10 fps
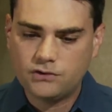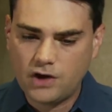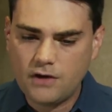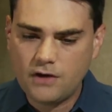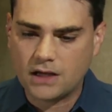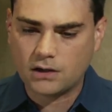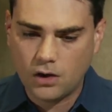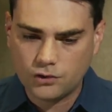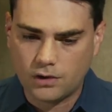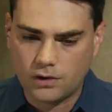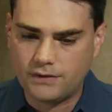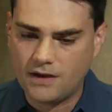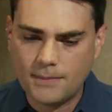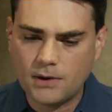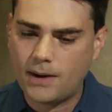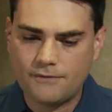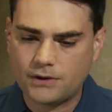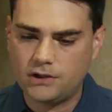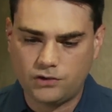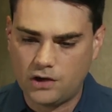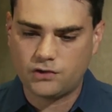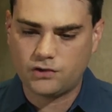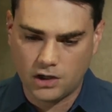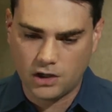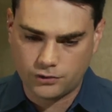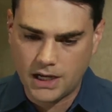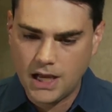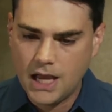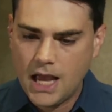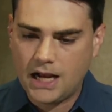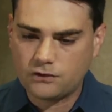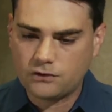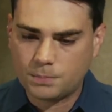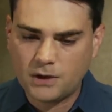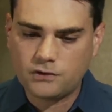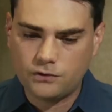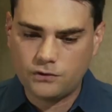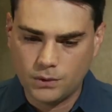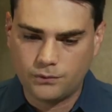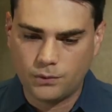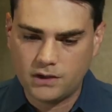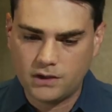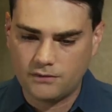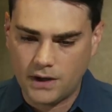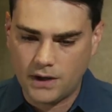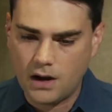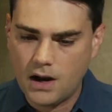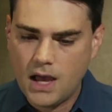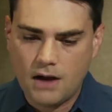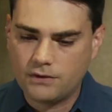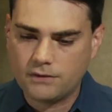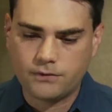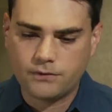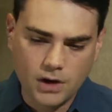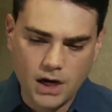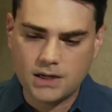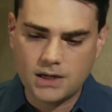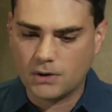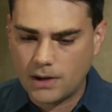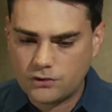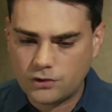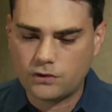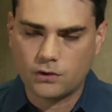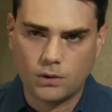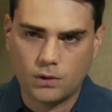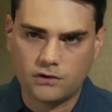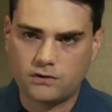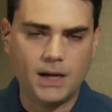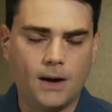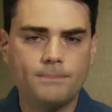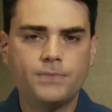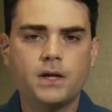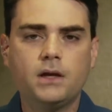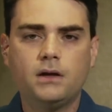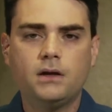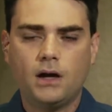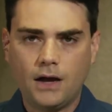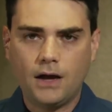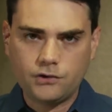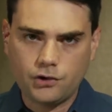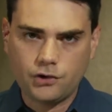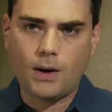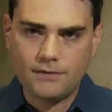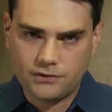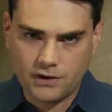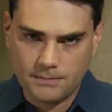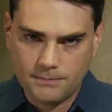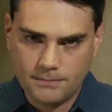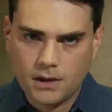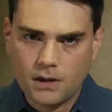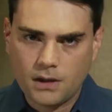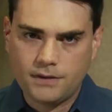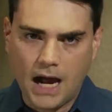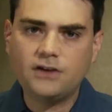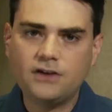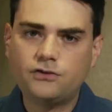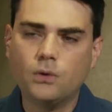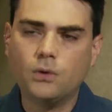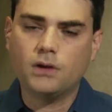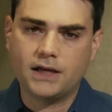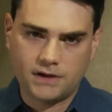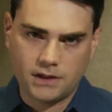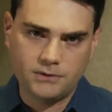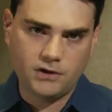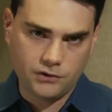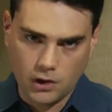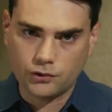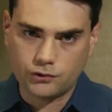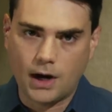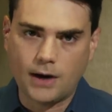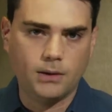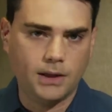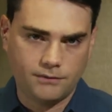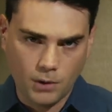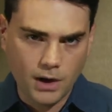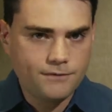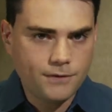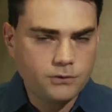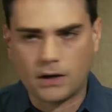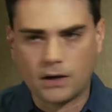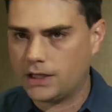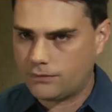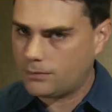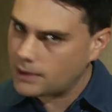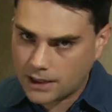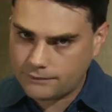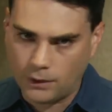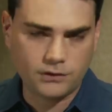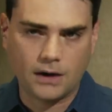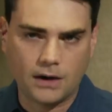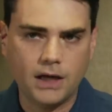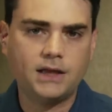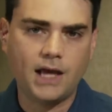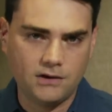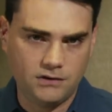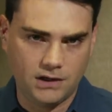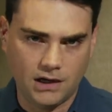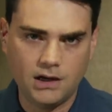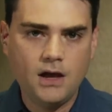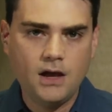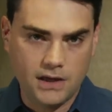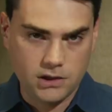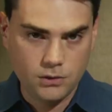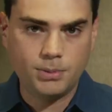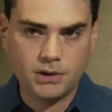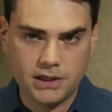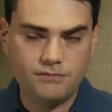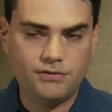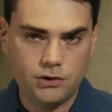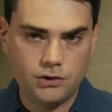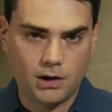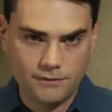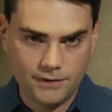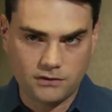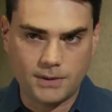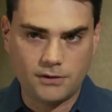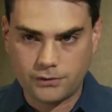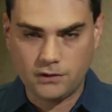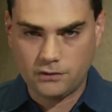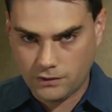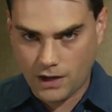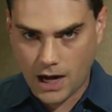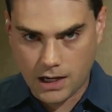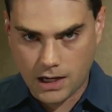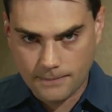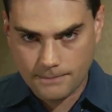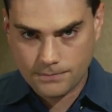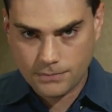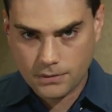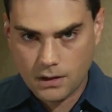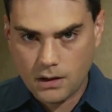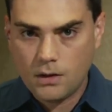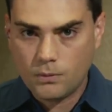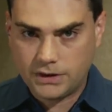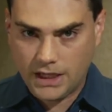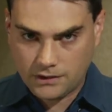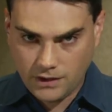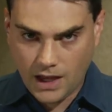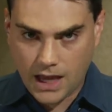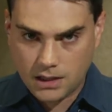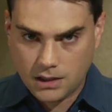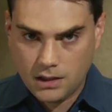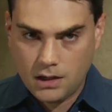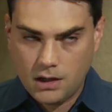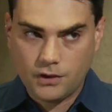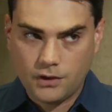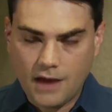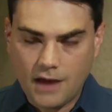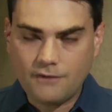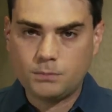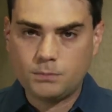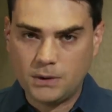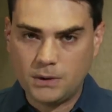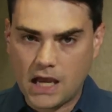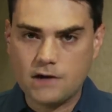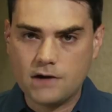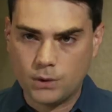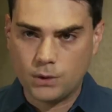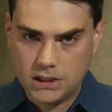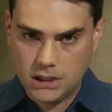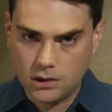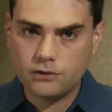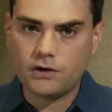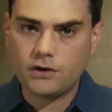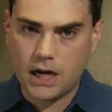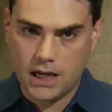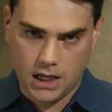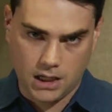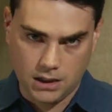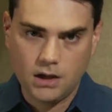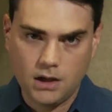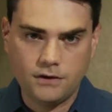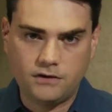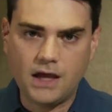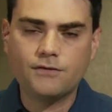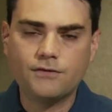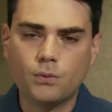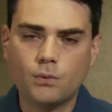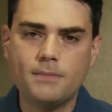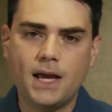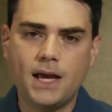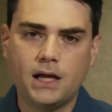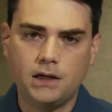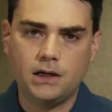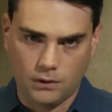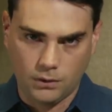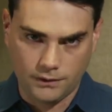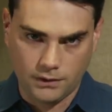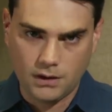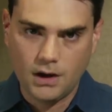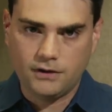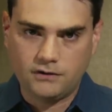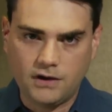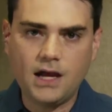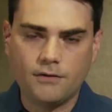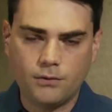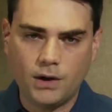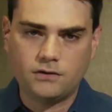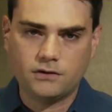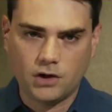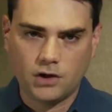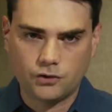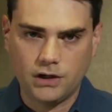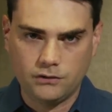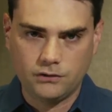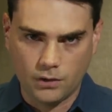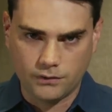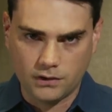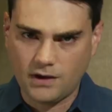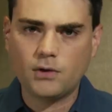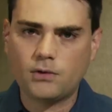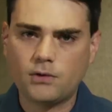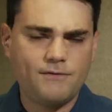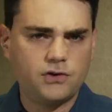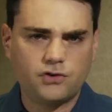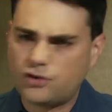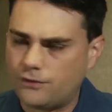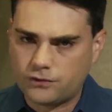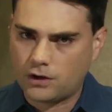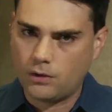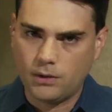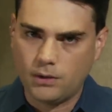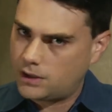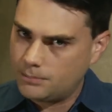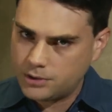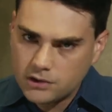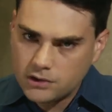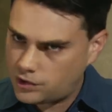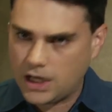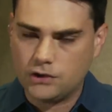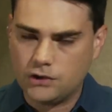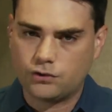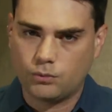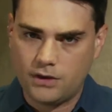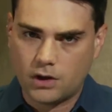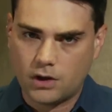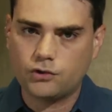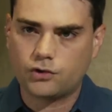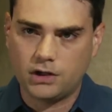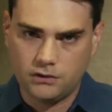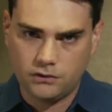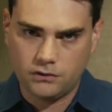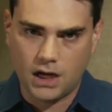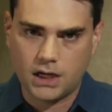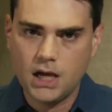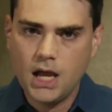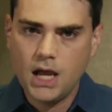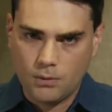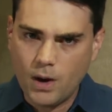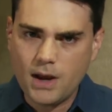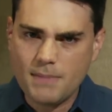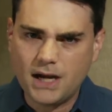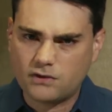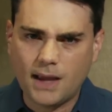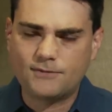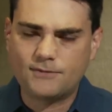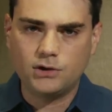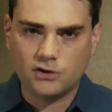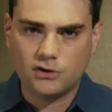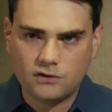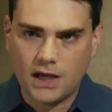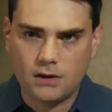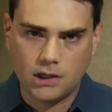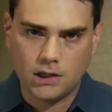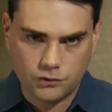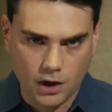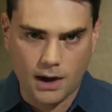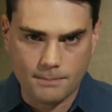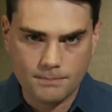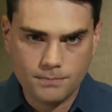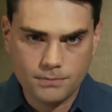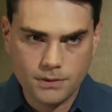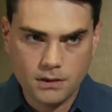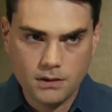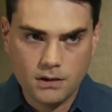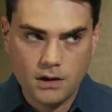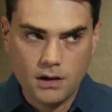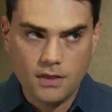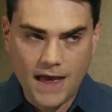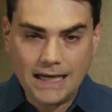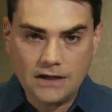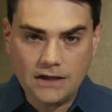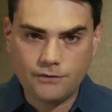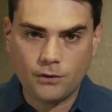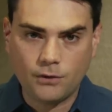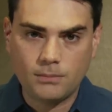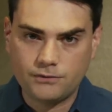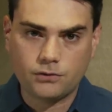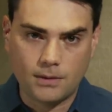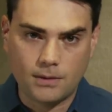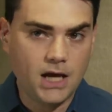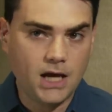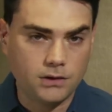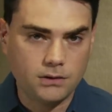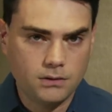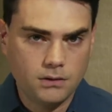chafing at the culture of a demographically changing country, and has expressed his view of what is unfair, everything from trade and immigration to the court system. Now, on this show, I have said that I don't like victimization culture. I don't like it from white folks. I don't like it from black folks. I don't like the idea that you believe that you are a victim in a free society. With that said, the left has been saying for years on end, the day of the white man is over. The day of whites in this country is over. Demographic shifts are going to completely change the way the culture is done. And white men, it's time for you to sit down and shut up. That is a form of discrimination.